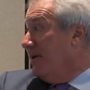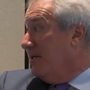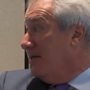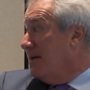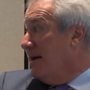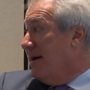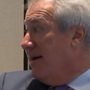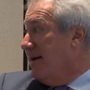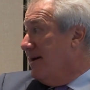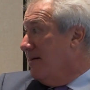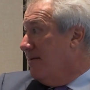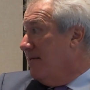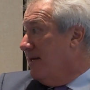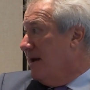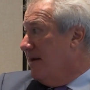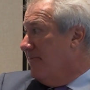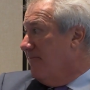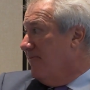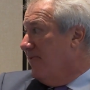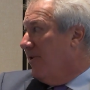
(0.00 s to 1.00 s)

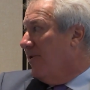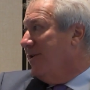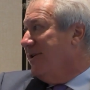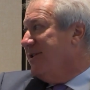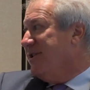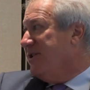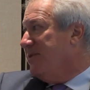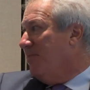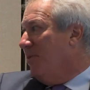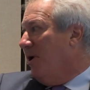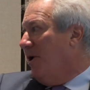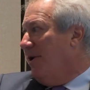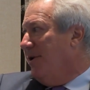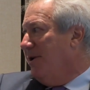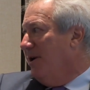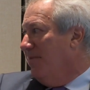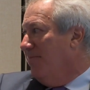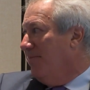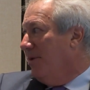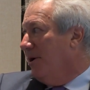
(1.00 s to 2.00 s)
that very small
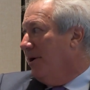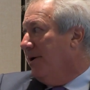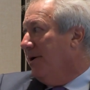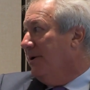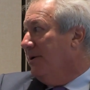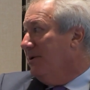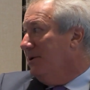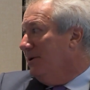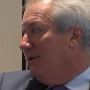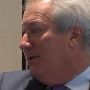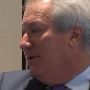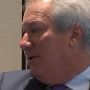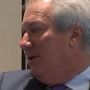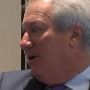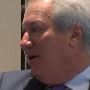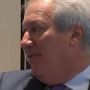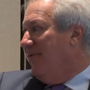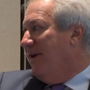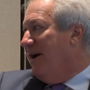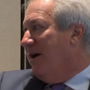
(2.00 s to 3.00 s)
number of